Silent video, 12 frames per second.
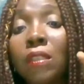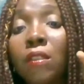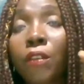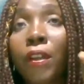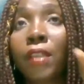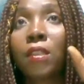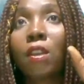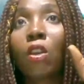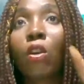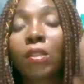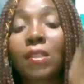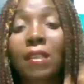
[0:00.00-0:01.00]
creating
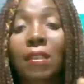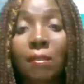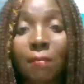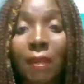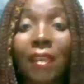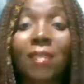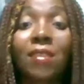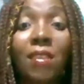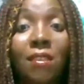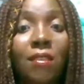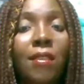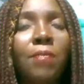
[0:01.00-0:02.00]
content marketing.
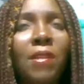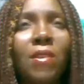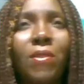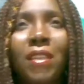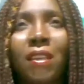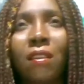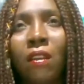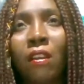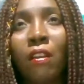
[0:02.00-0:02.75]
He's a billionaire.